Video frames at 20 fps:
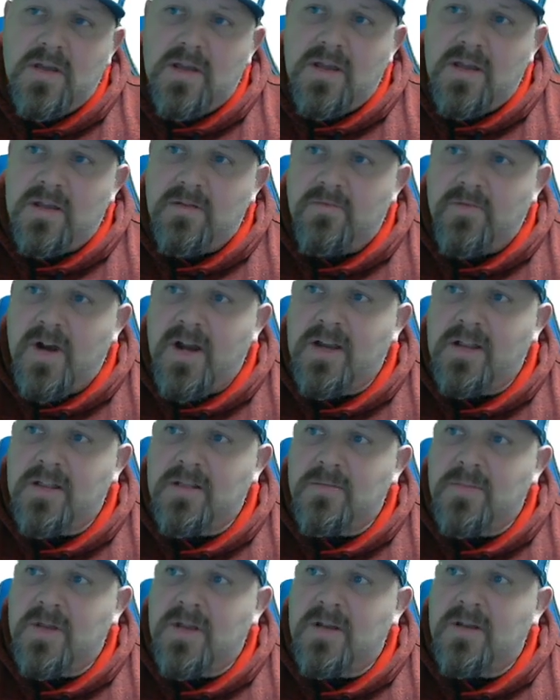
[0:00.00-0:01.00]
and writing
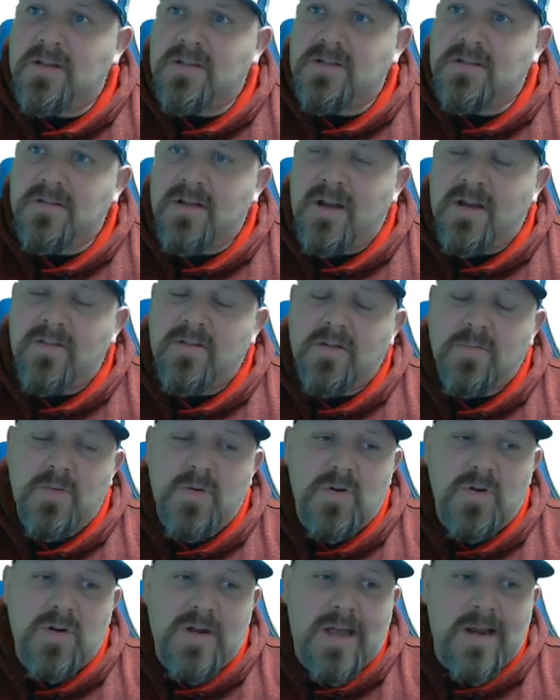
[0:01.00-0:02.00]
them in. It's not in the
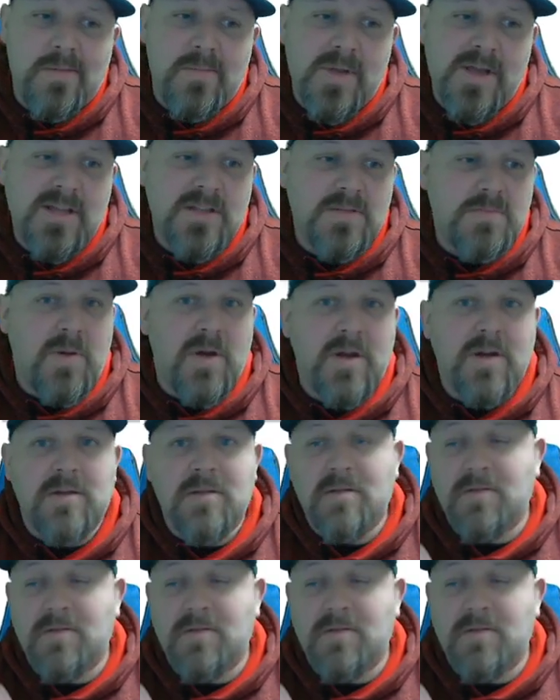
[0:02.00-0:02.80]
computer database, but